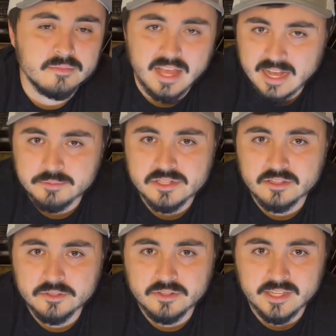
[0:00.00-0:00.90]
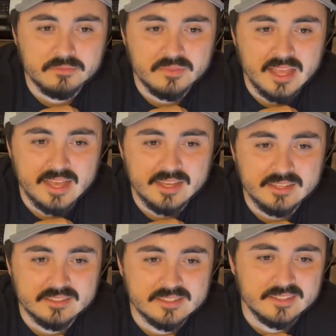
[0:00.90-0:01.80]
Absolutely.
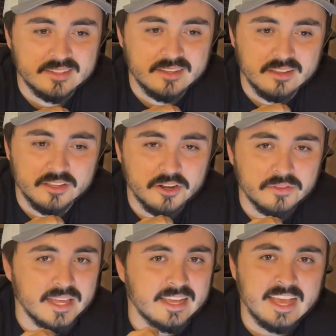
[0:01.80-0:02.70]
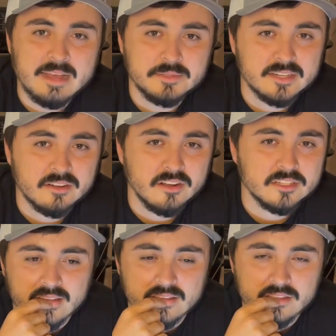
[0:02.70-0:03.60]
And, that Captain
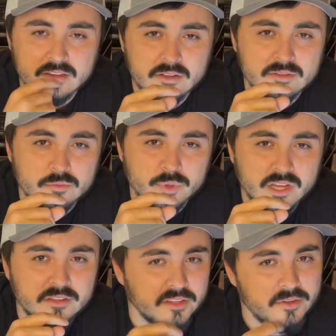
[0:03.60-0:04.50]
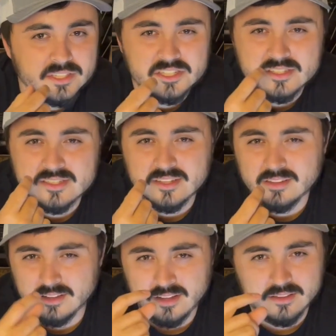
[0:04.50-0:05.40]
Crunch, we all know it's just
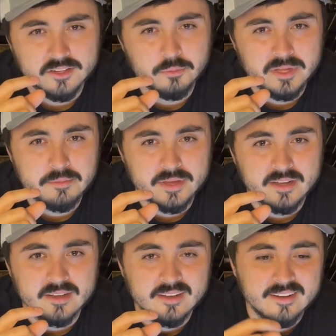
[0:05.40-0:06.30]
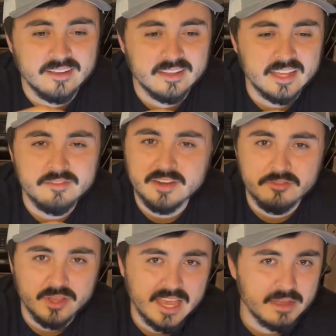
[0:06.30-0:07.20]
a little bit better. Even if
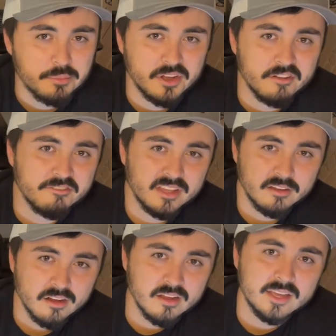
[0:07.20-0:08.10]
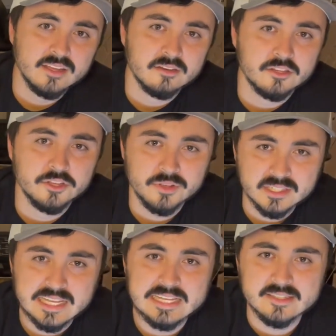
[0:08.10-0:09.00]
we can't put our finger on it, you can
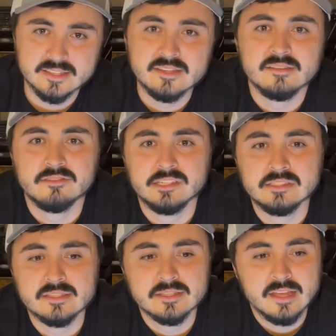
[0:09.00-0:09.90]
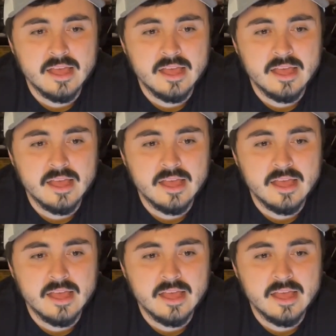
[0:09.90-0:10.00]
taste the difference.